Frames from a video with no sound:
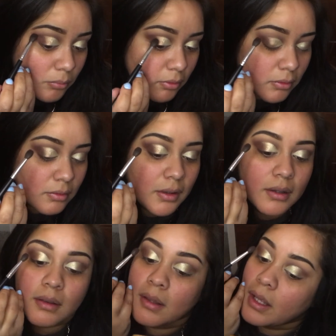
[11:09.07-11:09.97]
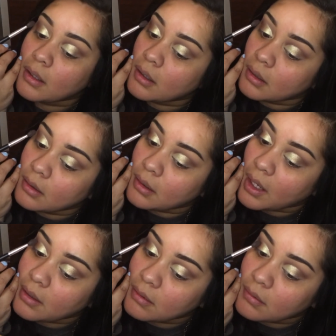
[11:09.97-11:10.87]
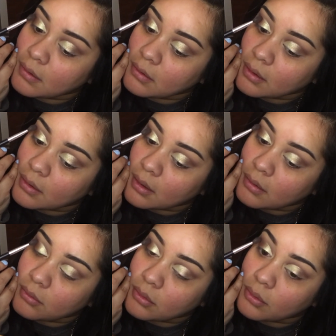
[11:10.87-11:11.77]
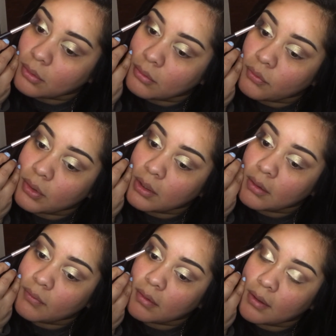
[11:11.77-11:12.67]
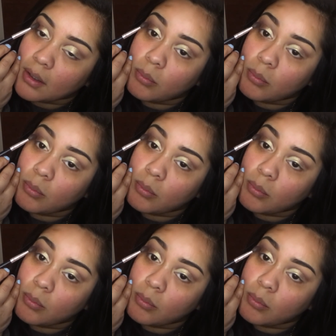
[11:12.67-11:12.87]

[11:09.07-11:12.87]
I'm just using the lightest touch, like I don't know if you can even tell,